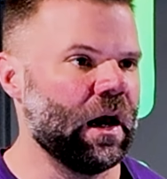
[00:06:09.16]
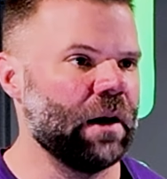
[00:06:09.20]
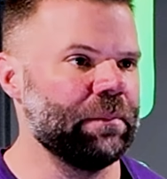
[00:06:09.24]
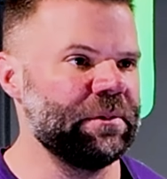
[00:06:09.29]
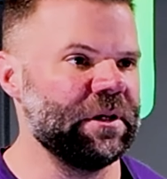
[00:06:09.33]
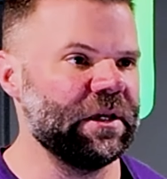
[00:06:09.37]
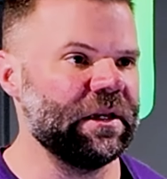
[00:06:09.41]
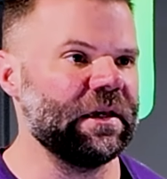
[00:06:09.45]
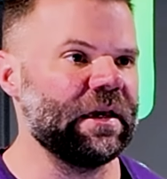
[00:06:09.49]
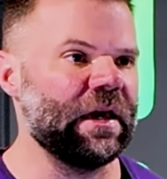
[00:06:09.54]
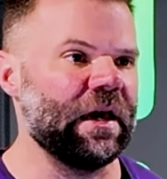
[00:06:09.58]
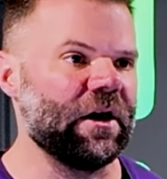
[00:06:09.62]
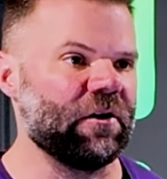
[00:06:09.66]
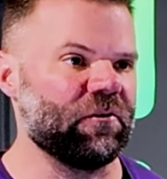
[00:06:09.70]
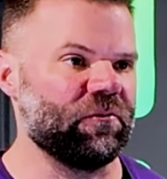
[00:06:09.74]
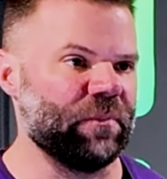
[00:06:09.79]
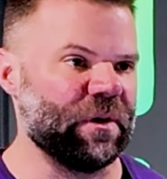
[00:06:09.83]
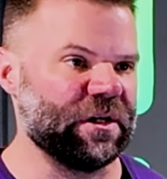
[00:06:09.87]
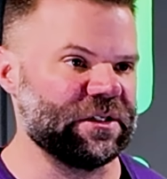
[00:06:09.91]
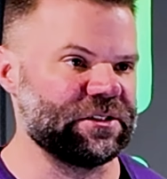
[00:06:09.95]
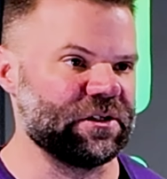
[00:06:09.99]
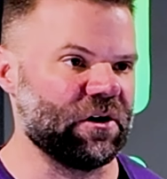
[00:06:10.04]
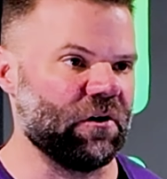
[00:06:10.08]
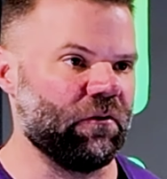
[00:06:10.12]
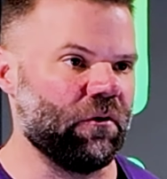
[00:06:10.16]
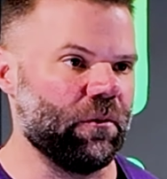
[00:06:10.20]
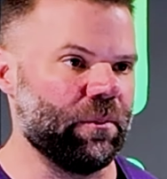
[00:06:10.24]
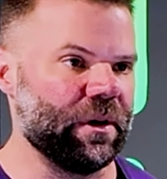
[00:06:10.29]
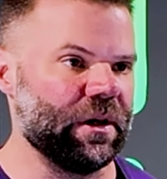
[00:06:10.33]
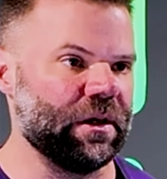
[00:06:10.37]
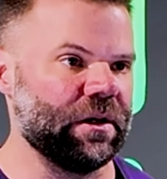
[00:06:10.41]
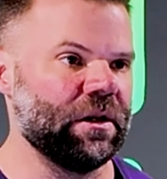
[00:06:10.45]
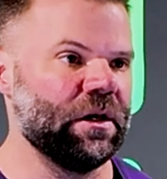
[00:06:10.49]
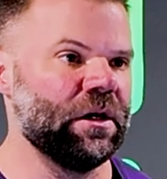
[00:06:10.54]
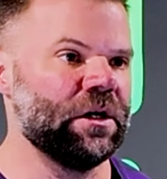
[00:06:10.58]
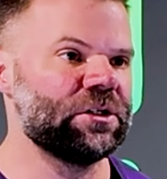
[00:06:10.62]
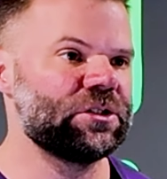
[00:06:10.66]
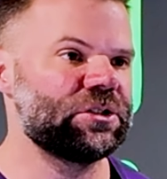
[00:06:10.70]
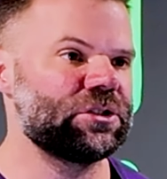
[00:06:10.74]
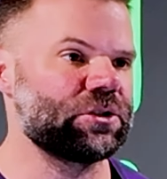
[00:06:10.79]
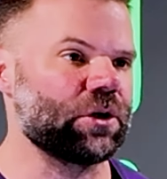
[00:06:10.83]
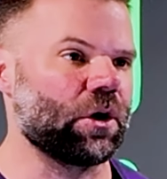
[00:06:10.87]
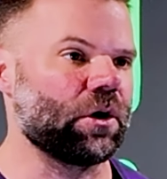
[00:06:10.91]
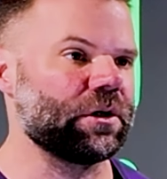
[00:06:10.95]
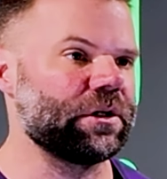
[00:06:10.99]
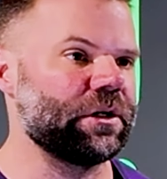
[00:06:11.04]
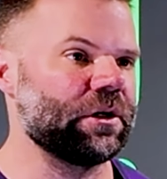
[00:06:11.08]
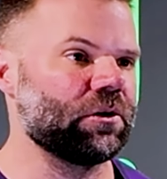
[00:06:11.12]
I'm getting ahead of myself a bit.
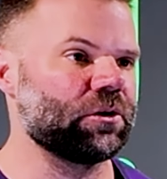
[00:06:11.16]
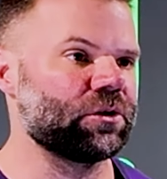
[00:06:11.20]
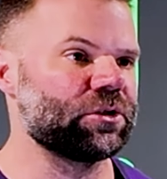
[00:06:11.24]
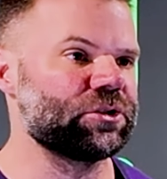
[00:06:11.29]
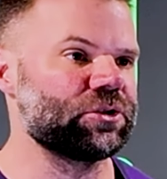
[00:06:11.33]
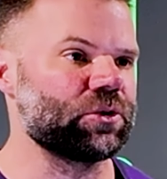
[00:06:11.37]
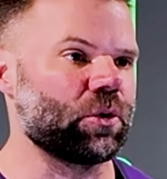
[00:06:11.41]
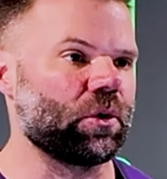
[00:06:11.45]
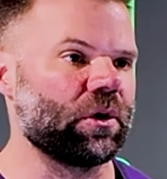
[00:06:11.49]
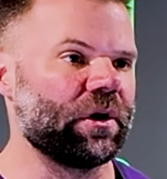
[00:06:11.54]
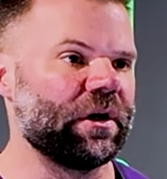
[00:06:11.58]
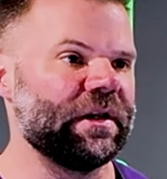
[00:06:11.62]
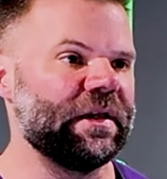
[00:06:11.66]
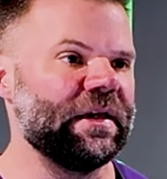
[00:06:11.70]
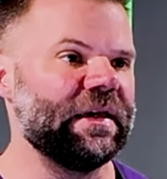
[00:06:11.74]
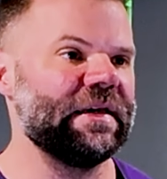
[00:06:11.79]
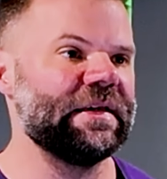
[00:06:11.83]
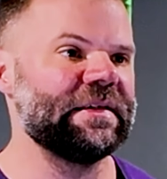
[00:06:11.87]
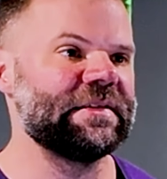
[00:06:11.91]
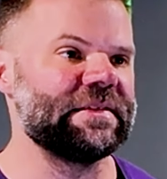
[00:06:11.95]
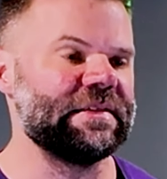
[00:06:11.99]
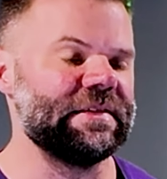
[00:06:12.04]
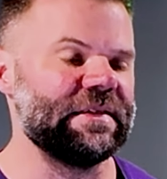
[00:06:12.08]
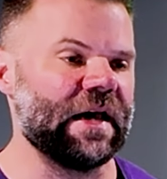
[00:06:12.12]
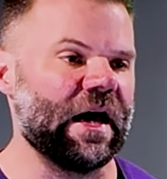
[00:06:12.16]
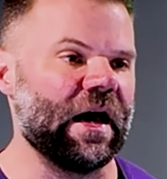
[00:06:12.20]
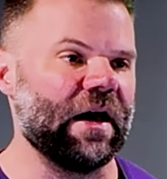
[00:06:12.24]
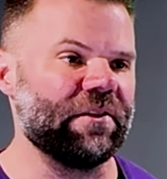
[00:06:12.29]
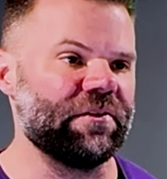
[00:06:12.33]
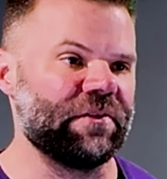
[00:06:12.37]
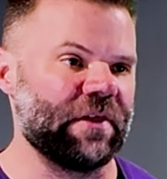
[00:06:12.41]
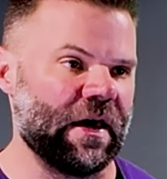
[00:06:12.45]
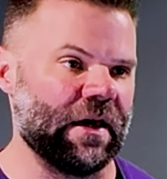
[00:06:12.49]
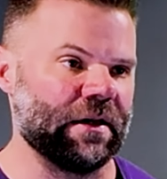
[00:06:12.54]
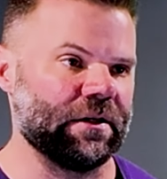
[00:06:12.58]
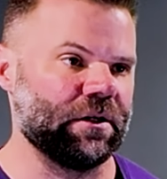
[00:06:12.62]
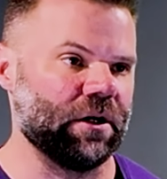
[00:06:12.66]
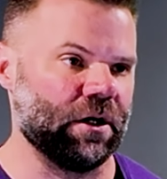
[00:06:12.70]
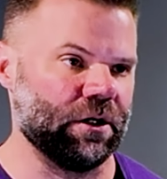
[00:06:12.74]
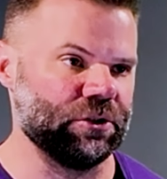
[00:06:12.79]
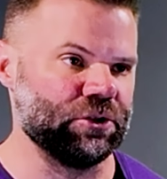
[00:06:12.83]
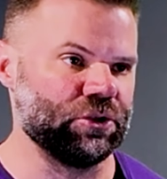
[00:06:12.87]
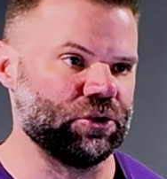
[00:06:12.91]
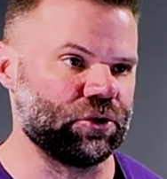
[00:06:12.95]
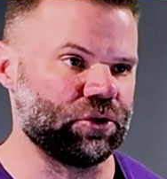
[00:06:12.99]
Starkiller's story is not that cut and